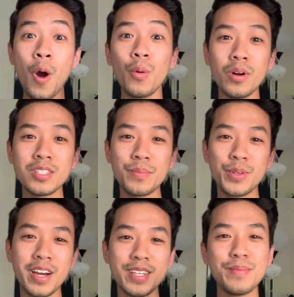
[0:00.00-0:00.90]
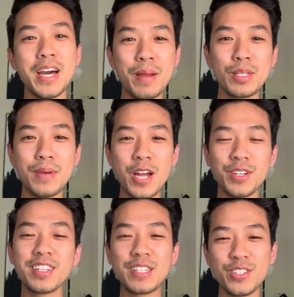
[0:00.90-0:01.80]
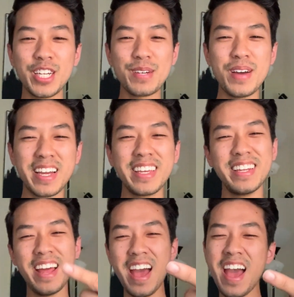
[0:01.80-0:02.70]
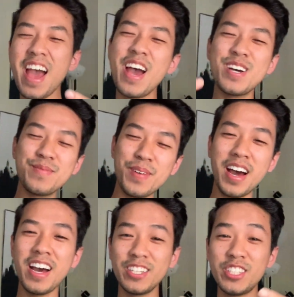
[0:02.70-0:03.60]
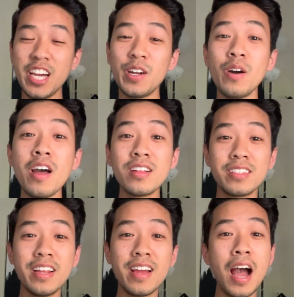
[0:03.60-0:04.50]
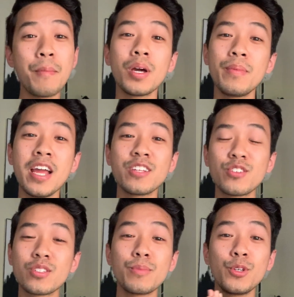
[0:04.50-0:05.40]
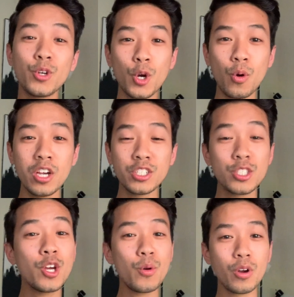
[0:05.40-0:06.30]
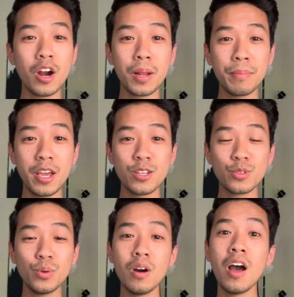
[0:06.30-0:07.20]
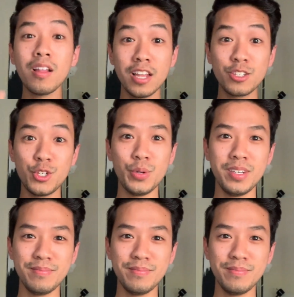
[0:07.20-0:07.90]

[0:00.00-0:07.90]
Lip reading: What's up, you guys? My name is Patrick and thanks for checking back in at my channel. Today I'm going to be answering some of your questions regarding PA school. Let's do it.